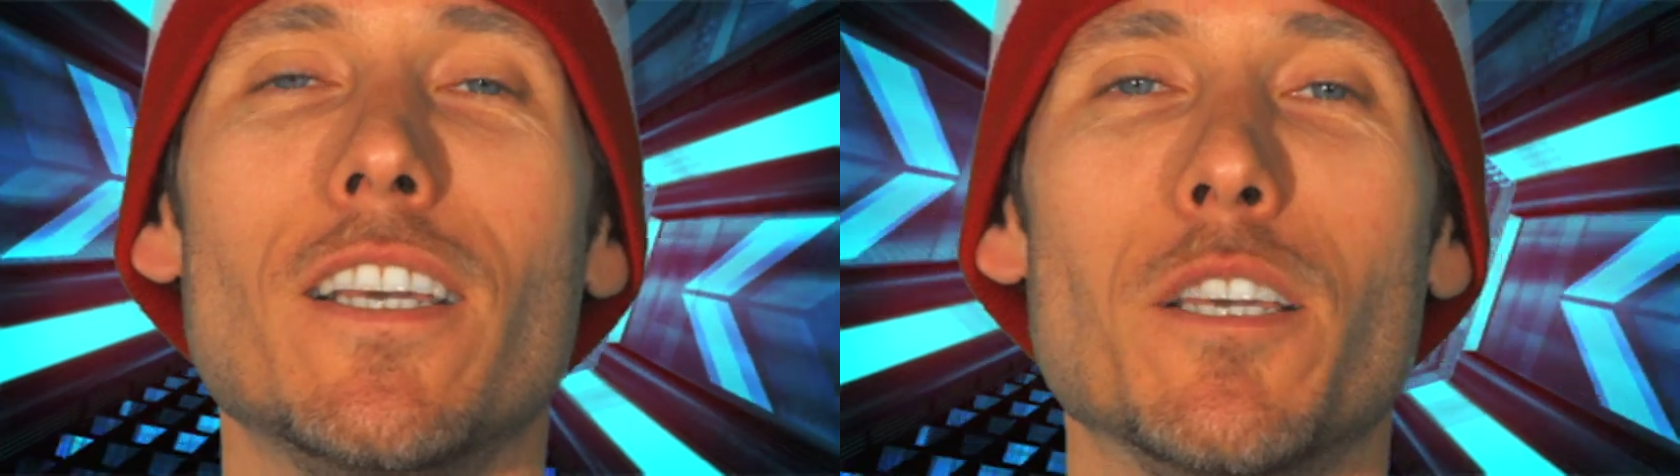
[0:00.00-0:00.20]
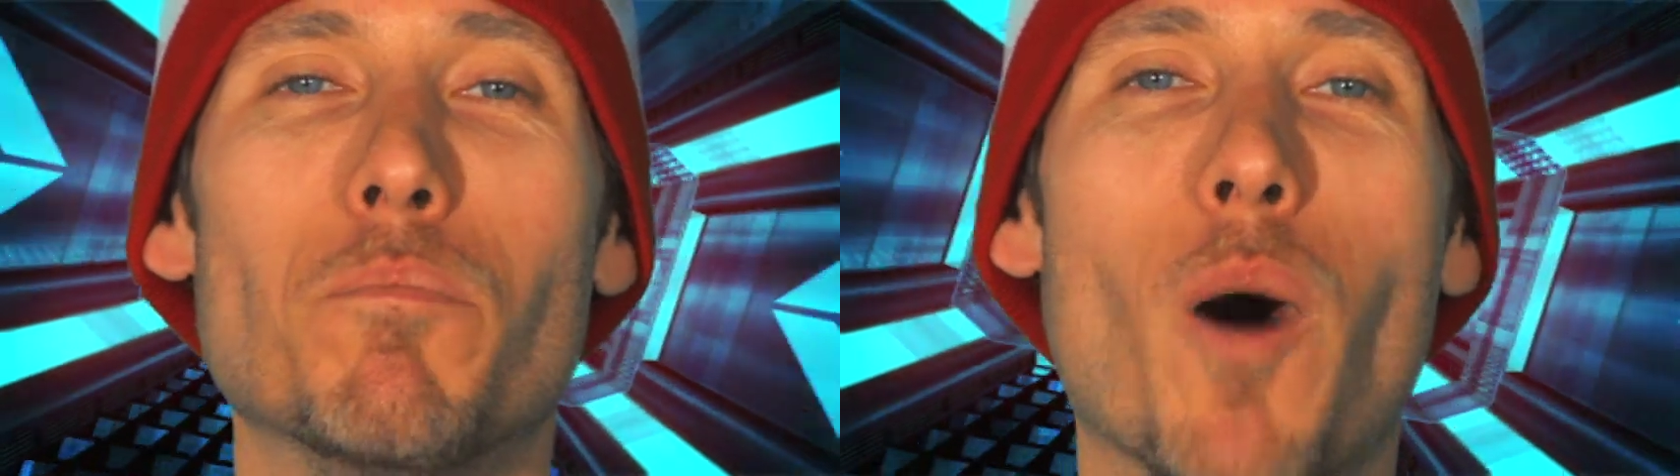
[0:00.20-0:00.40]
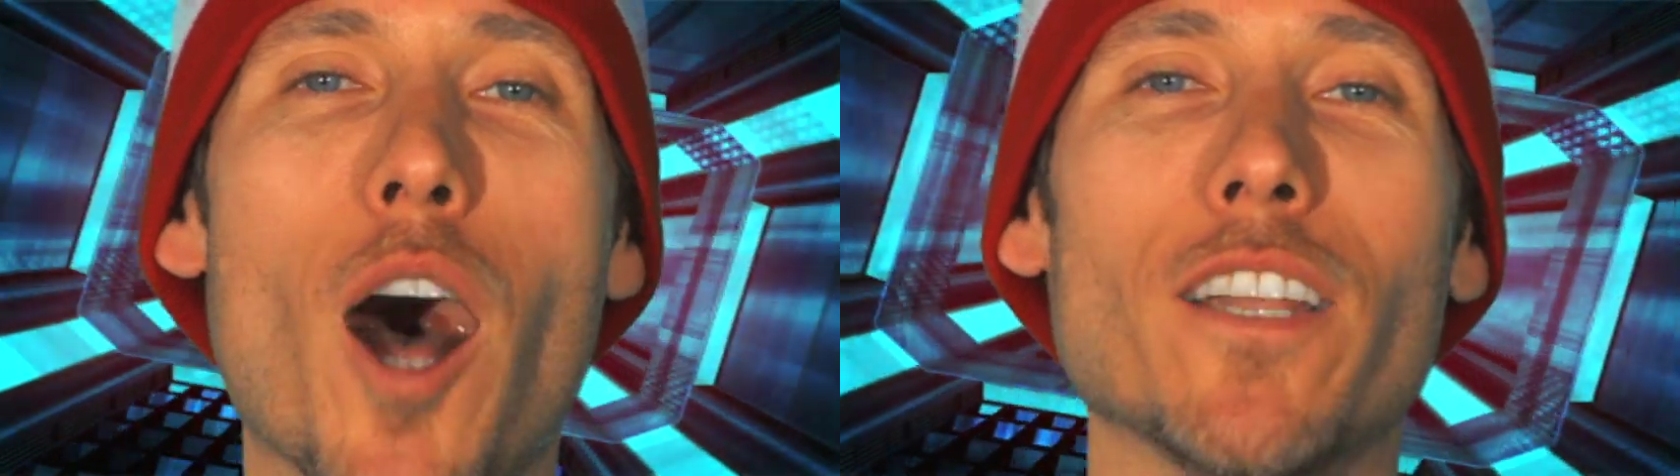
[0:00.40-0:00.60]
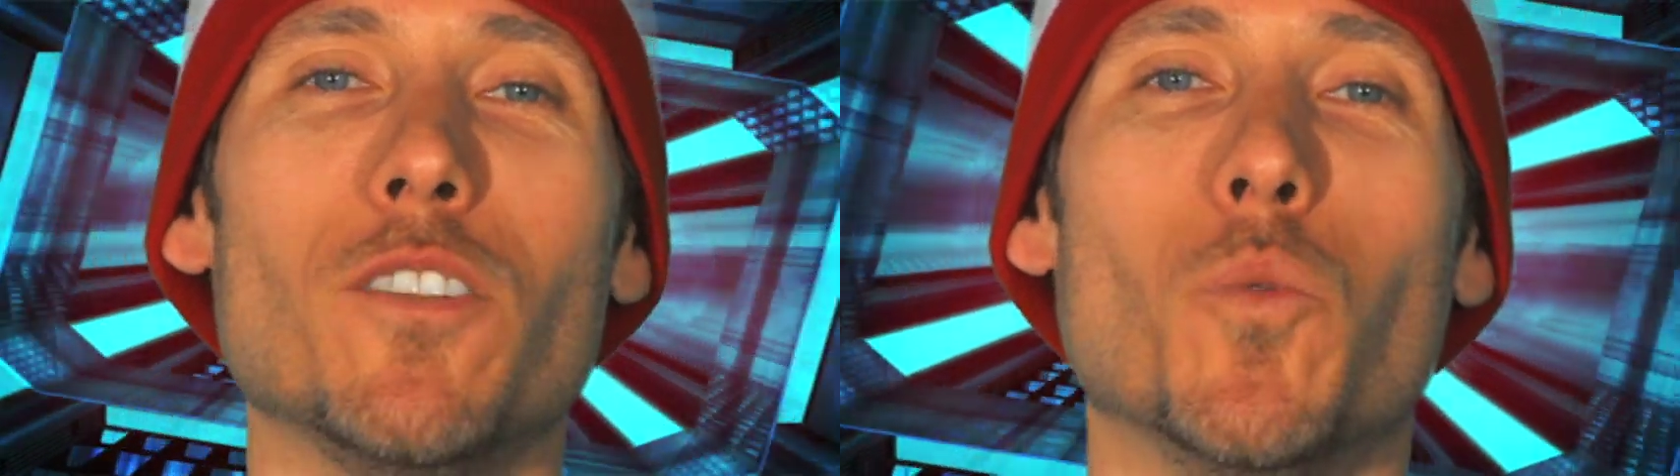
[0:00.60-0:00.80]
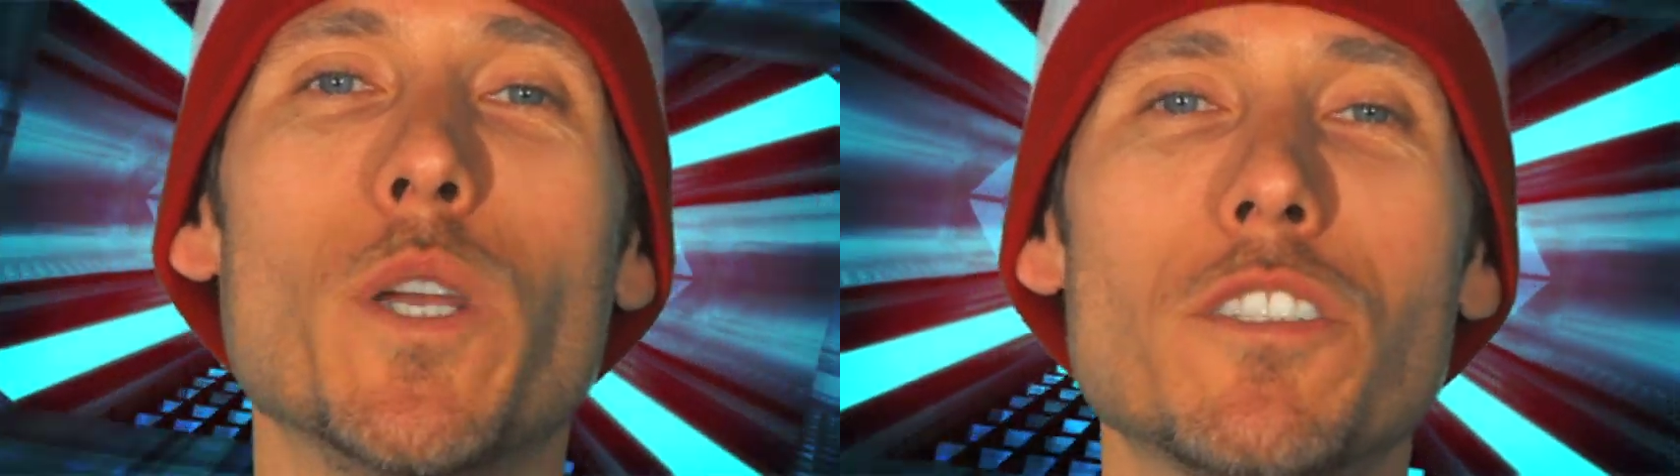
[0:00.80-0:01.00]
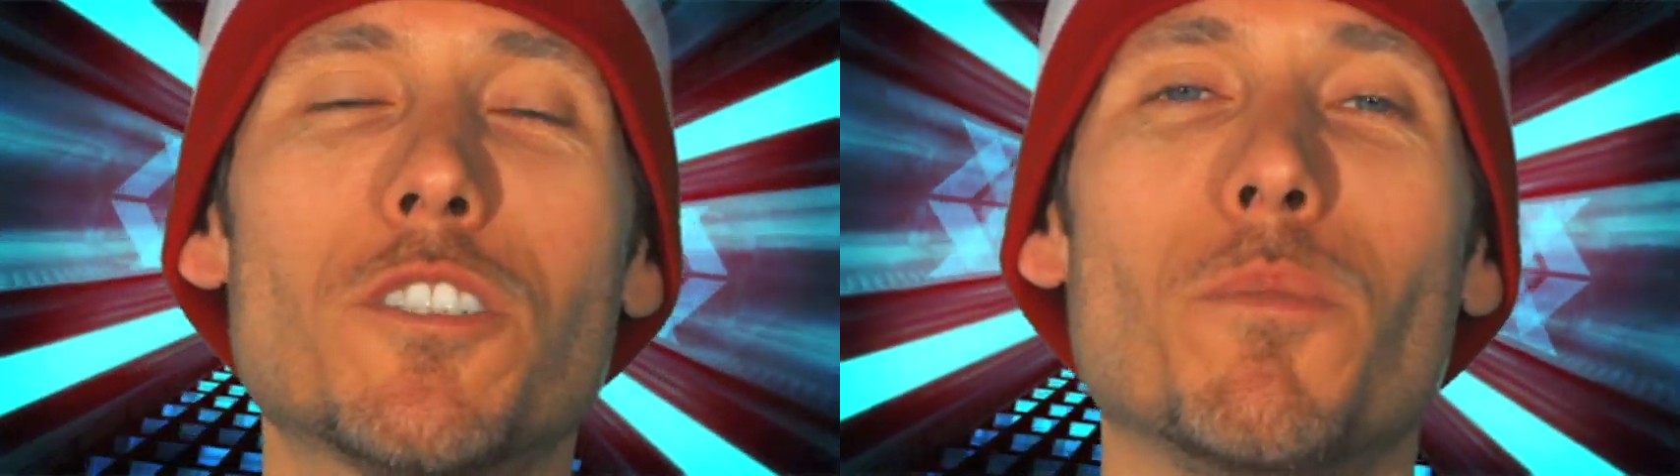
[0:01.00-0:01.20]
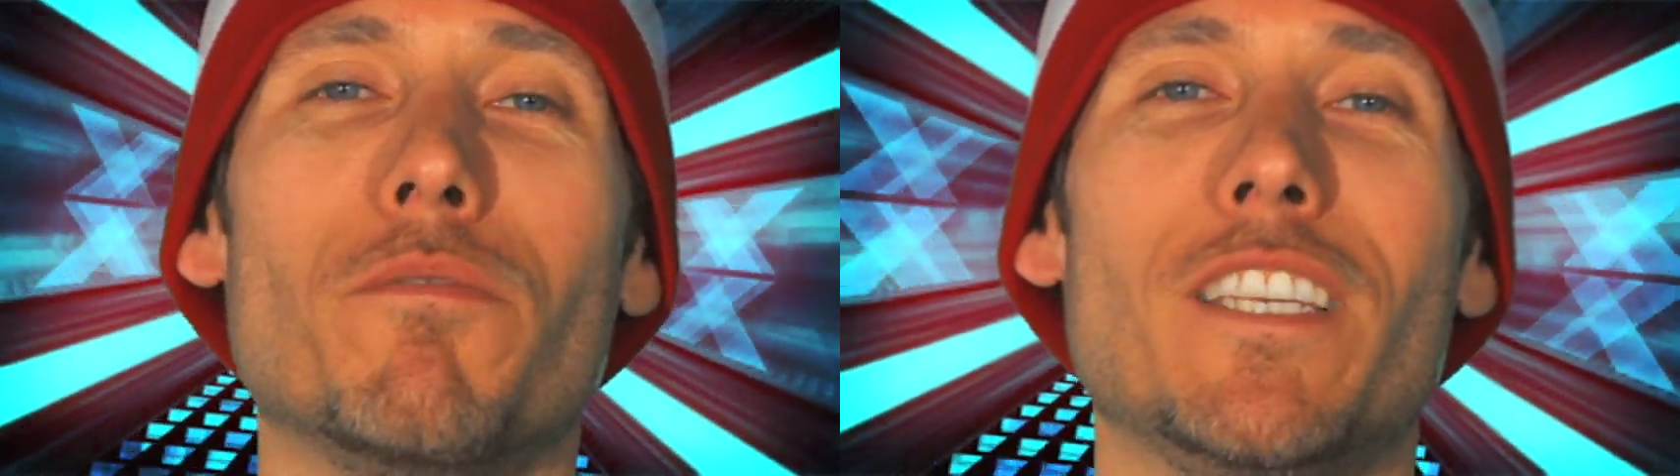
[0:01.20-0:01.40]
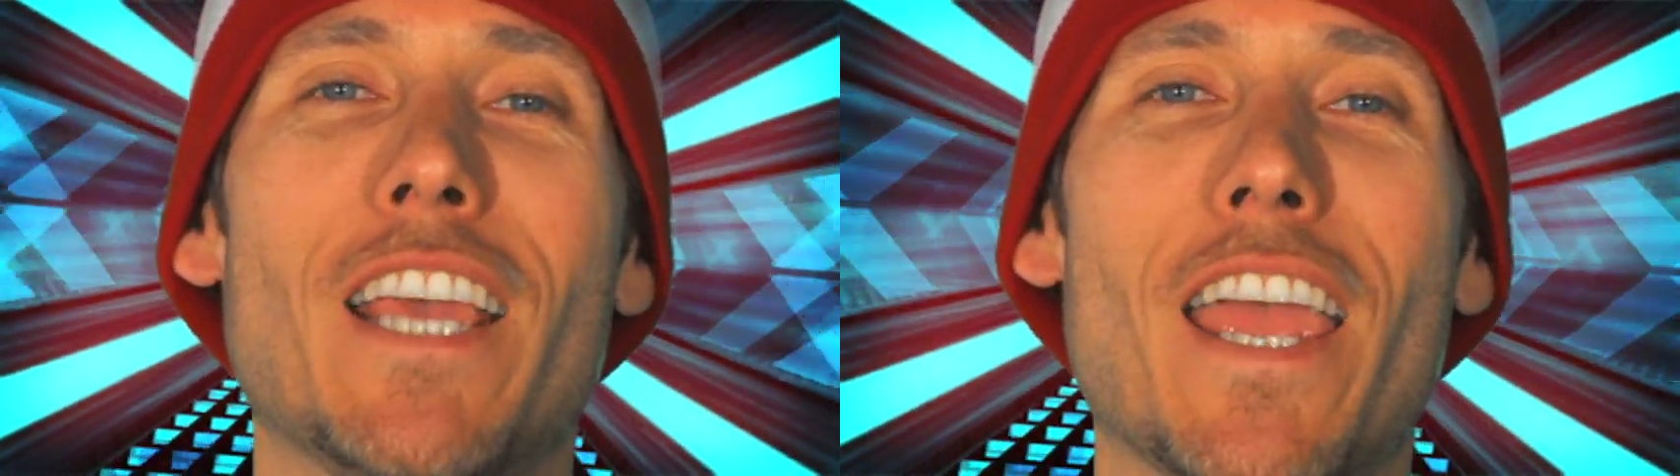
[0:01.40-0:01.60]
Embody the wisdom
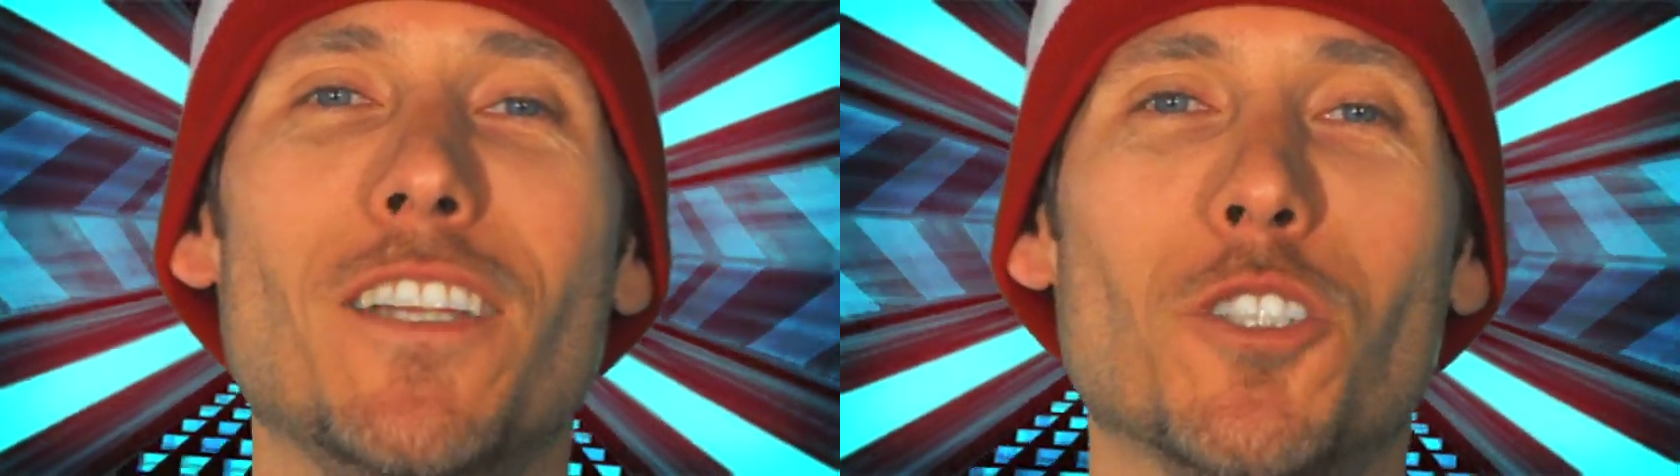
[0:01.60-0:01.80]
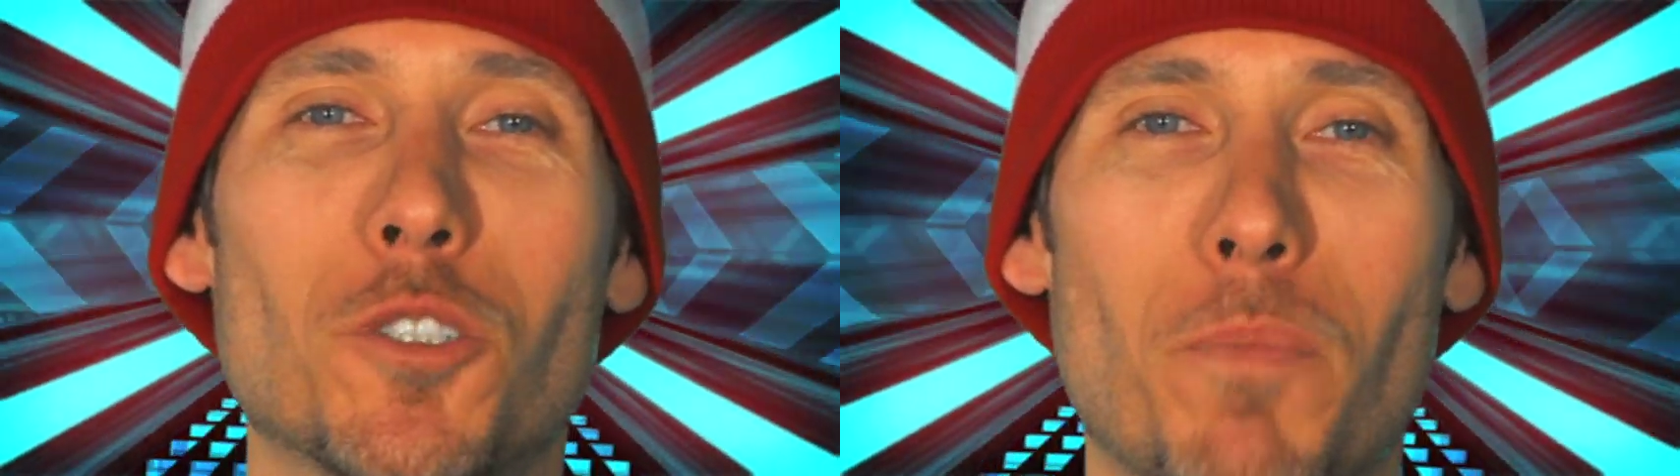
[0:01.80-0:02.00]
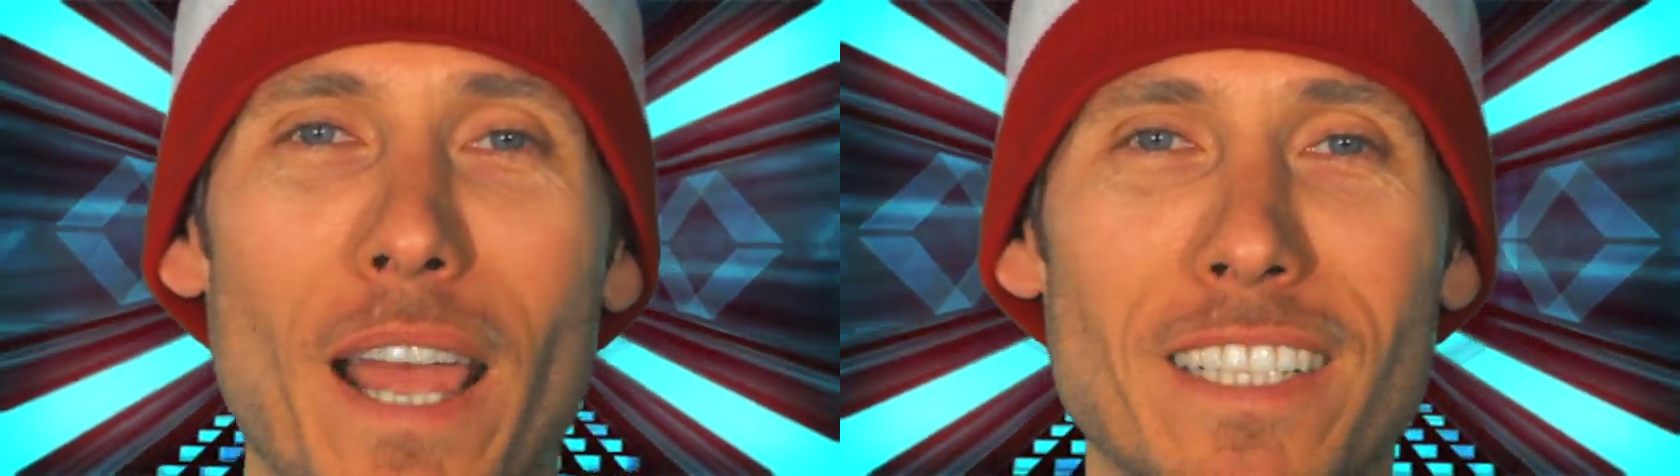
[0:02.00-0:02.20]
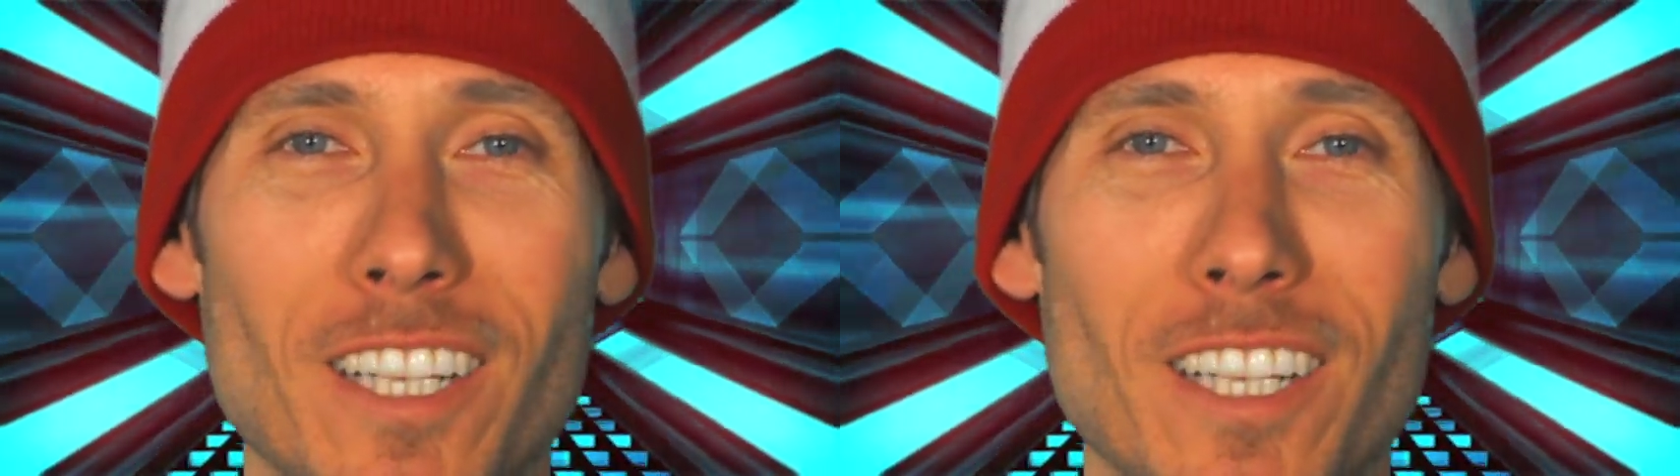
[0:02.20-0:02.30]
of the ages by